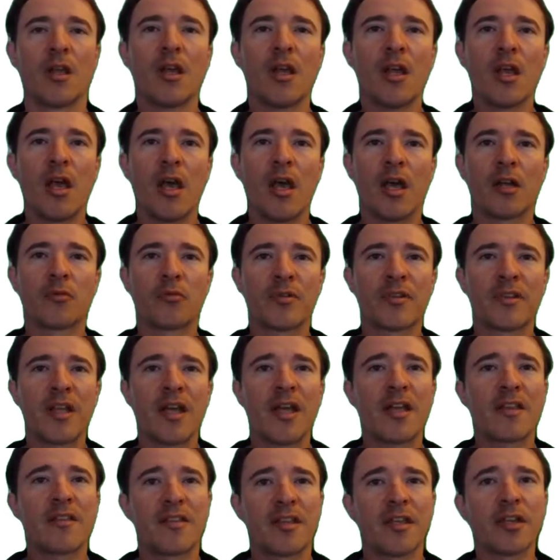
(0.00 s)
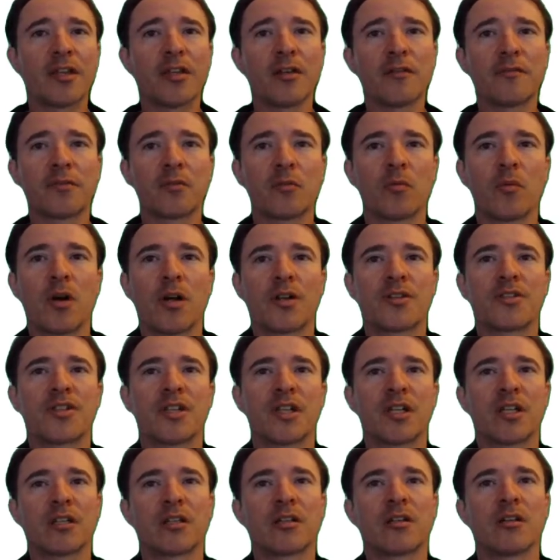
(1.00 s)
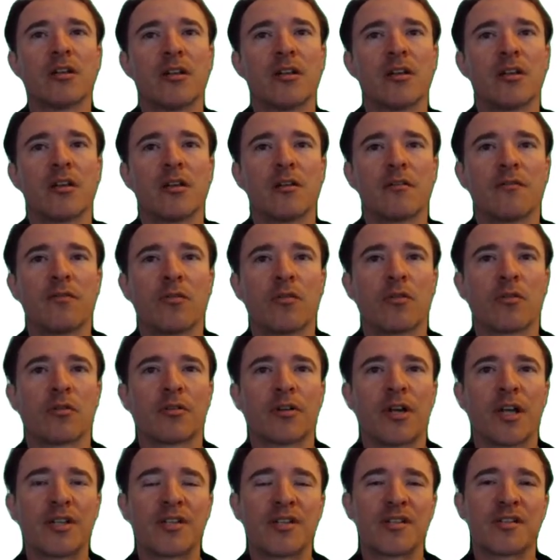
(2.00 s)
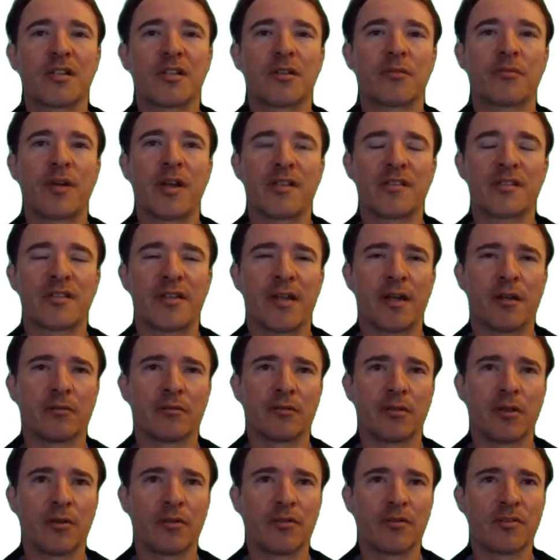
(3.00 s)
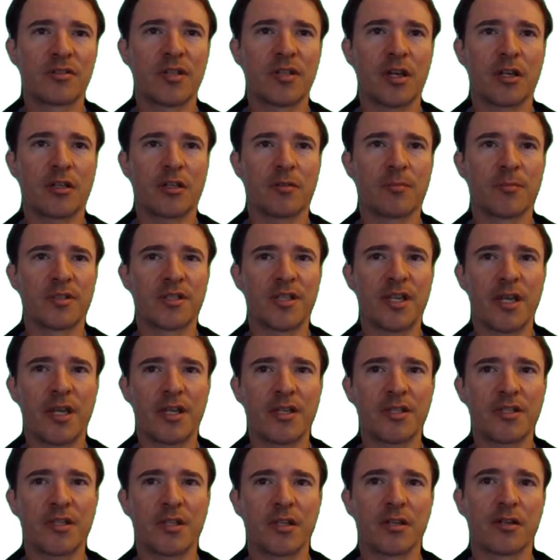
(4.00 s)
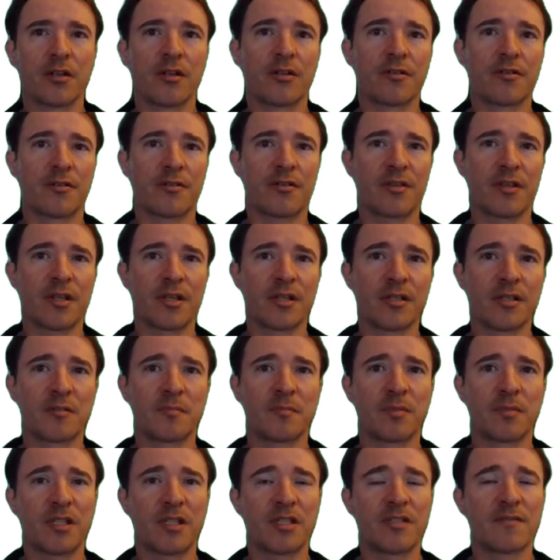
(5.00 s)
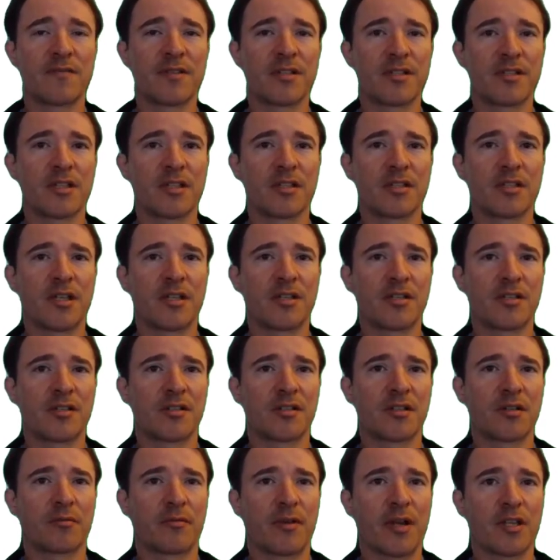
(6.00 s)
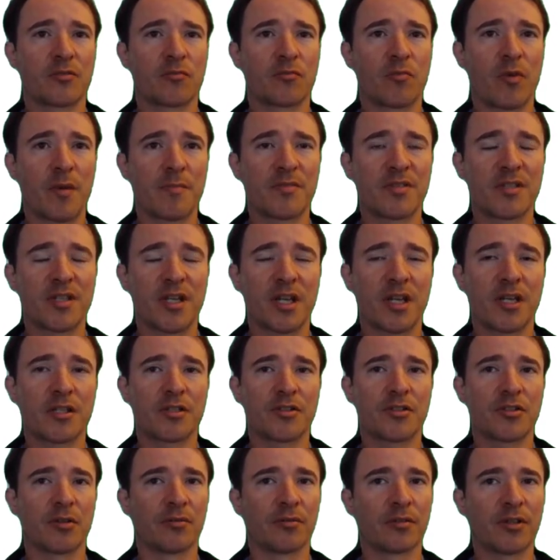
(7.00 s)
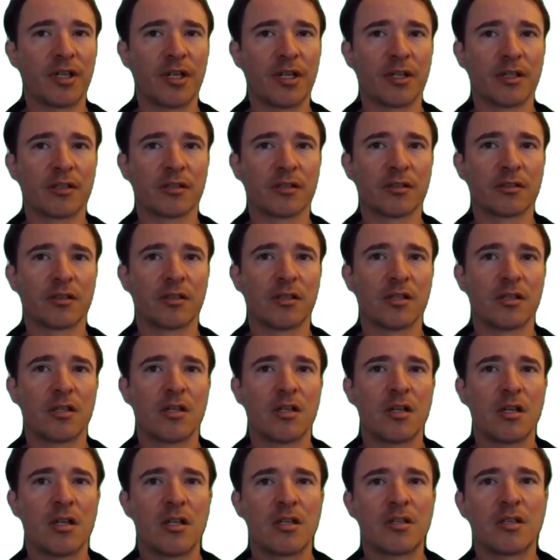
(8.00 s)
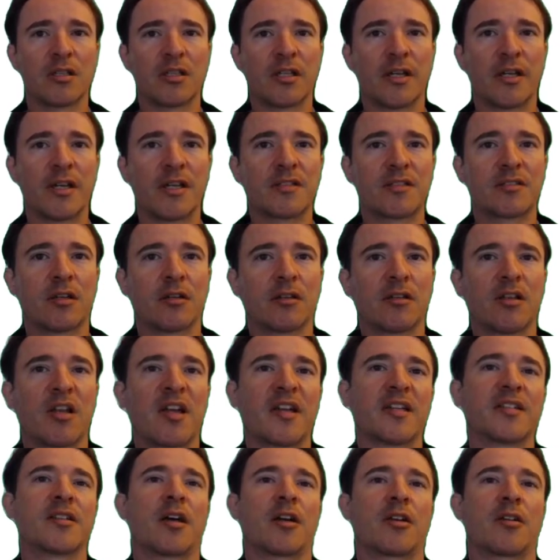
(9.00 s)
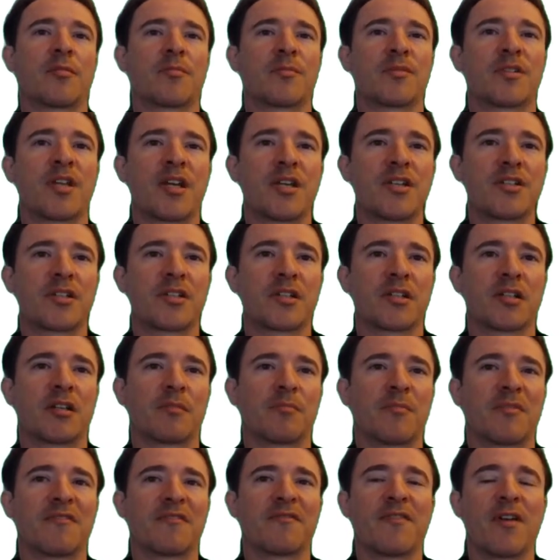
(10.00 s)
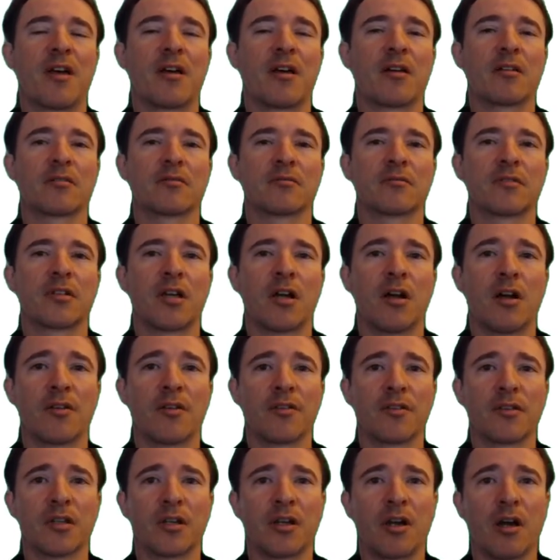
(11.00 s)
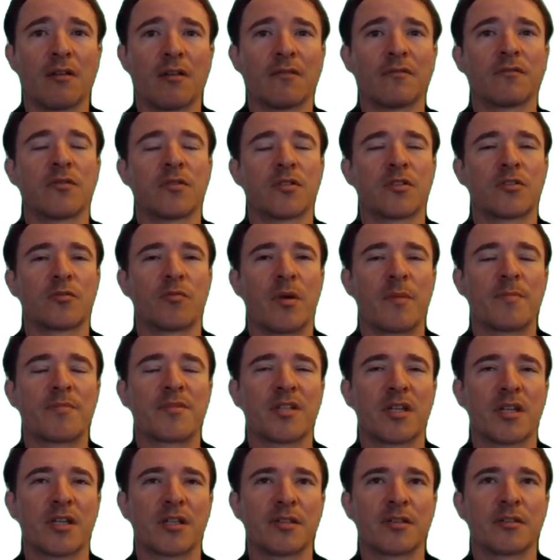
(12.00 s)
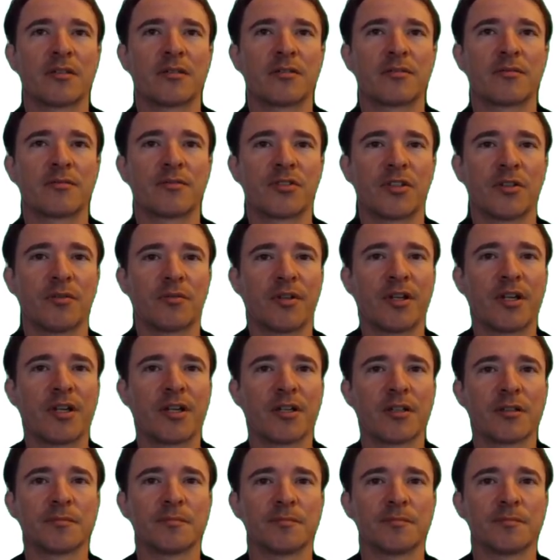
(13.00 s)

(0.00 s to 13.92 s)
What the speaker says: And with that, thank you for watching. For HEC-RAS downloads, documentation, and other things, please visit the HEC-RAS website shown here. The latest online documentation can be found on the Confluence website shown here.